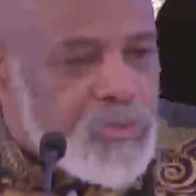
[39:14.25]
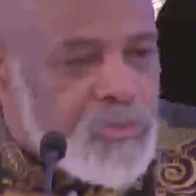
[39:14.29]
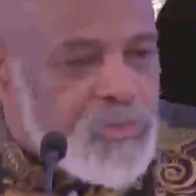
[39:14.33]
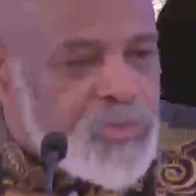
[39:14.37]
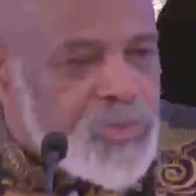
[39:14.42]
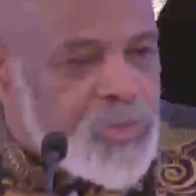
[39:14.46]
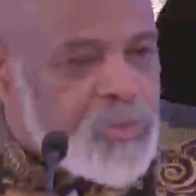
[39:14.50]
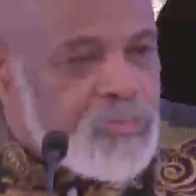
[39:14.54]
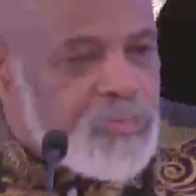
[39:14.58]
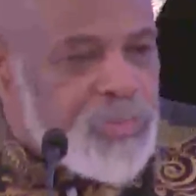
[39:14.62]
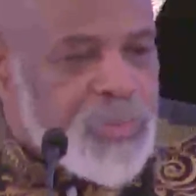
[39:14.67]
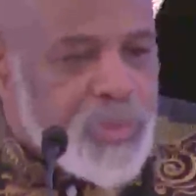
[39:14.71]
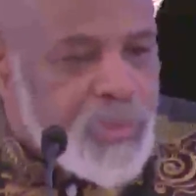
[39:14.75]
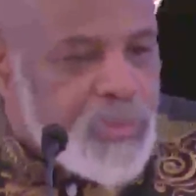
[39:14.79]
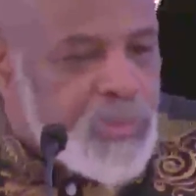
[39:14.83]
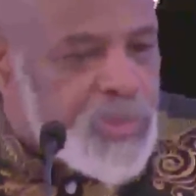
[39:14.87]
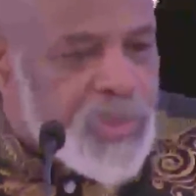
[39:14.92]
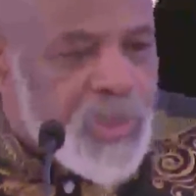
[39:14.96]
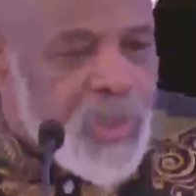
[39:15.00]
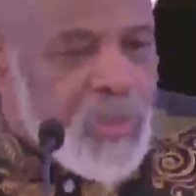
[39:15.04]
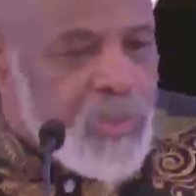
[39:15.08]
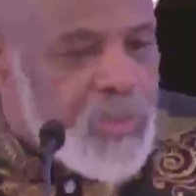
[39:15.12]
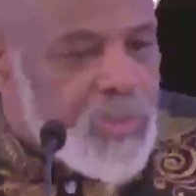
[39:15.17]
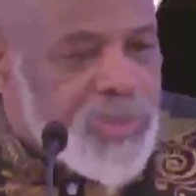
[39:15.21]
of
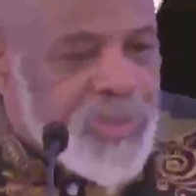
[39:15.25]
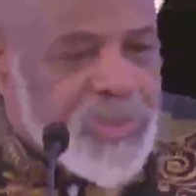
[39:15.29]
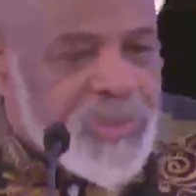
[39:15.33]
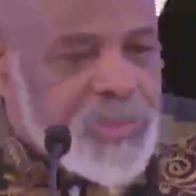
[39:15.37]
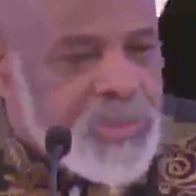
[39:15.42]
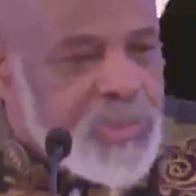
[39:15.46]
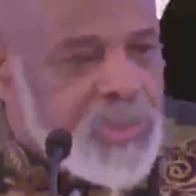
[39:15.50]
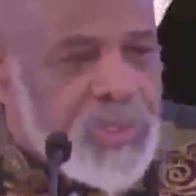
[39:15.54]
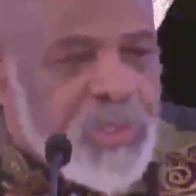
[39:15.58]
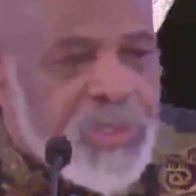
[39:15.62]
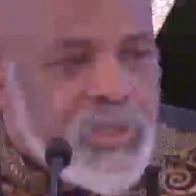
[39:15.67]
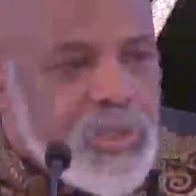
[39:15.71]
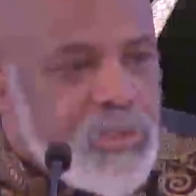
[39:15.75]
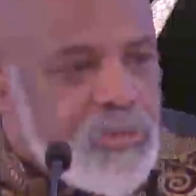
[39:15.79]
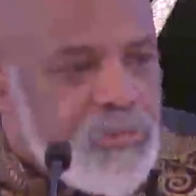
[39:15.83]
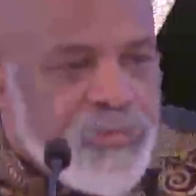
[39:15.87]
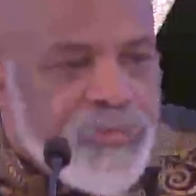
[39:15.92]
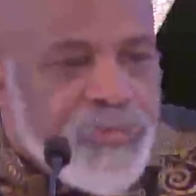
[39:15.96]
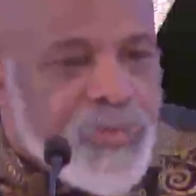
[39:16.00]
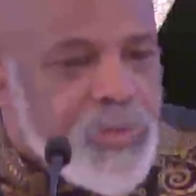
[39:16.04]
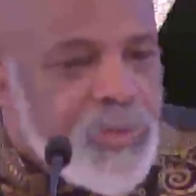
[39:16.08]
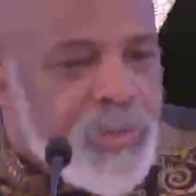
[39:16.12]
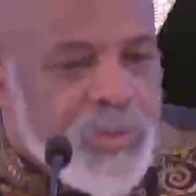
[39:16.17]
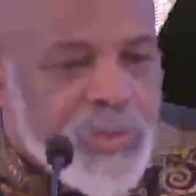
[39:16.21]
superiority and
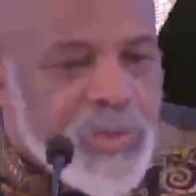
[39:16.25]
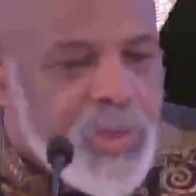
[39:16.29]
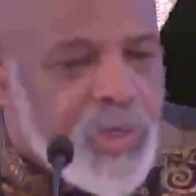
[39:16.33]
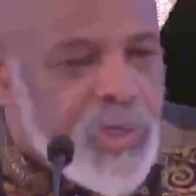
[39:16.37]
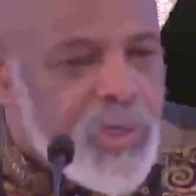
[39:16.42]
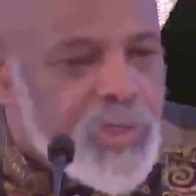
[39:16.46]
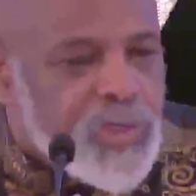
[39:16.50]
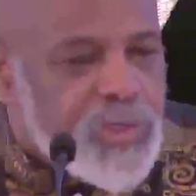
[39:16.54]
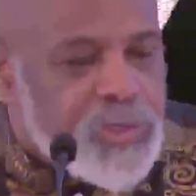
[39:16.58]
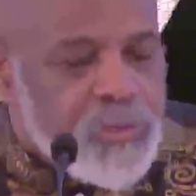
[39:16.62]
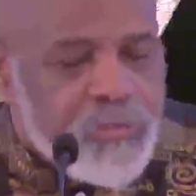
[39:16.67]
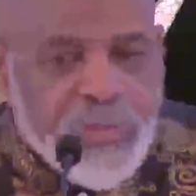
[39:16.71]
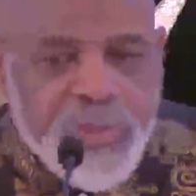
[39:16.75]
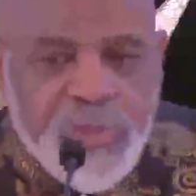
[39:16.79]
inferiority,